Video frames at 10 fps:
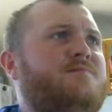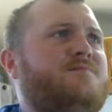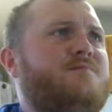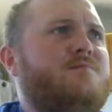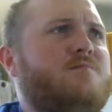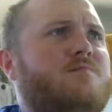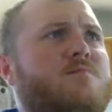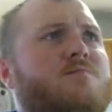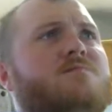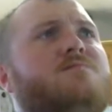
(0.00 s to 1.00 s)

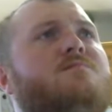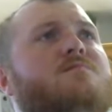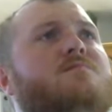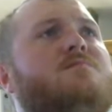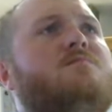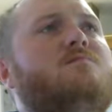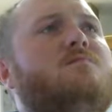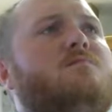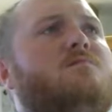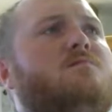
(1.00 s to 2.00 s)

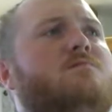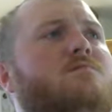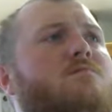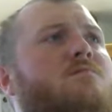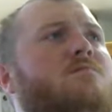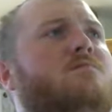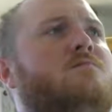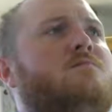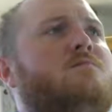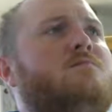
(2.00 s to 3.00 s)

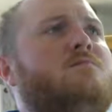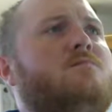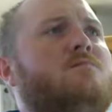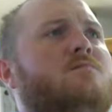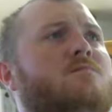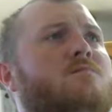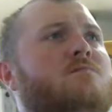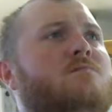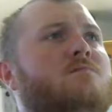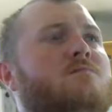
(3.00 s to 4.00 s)

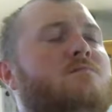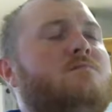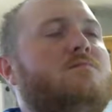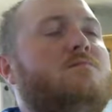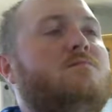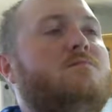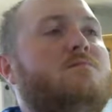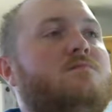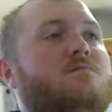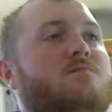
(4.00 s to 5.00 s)

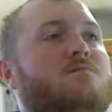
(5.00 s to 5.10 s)
[no speech]